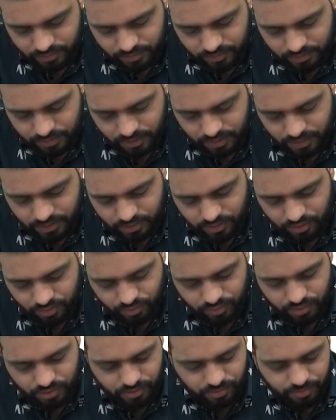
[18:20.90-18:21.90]
It's too
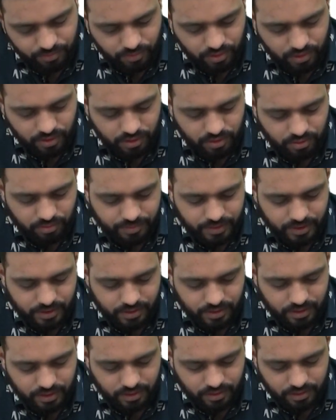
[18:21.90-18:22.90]
small to be
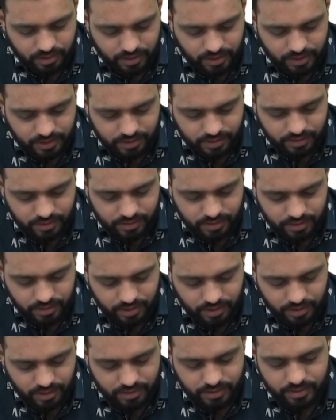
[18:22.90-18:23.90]
seen. Let's just
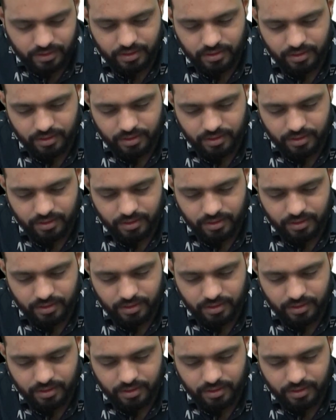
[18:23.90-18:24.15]
erase it.